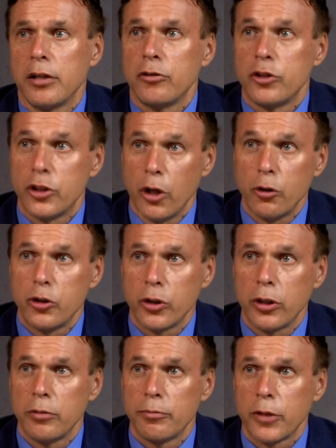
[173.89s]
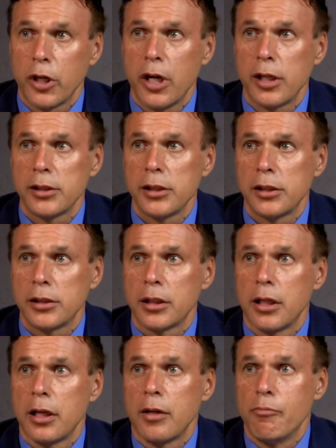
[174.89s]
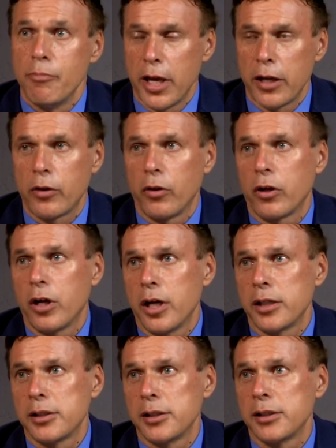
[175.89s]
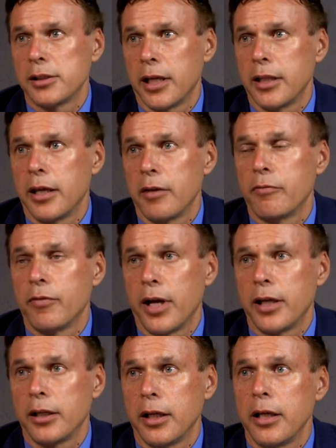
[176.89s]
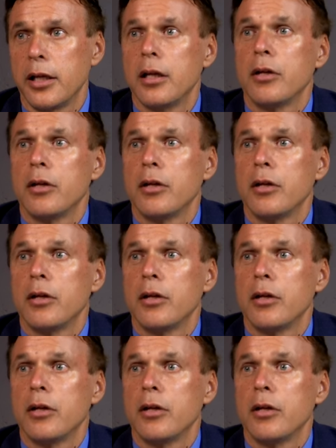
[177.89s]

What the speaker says: Social causes, medical causes, and then finally